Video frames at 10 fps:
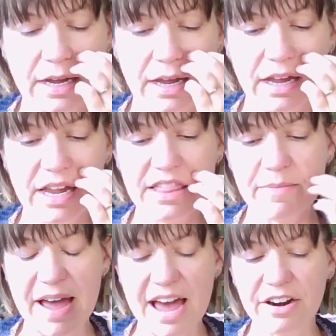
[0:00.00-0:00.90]
in the
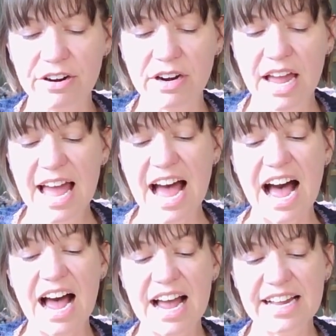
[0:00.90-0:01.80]
pattern.
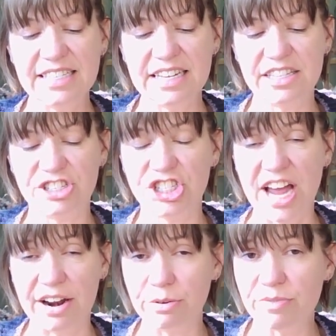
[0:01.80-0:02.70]
I did the
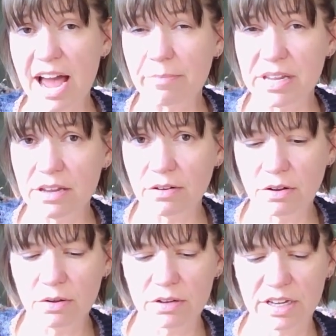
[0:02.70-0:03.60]
shadow wrap
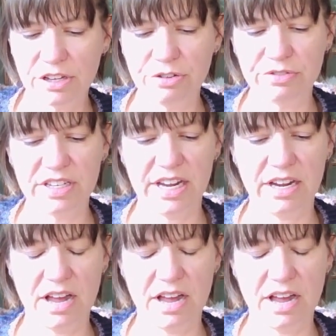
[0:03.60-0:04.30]
heel using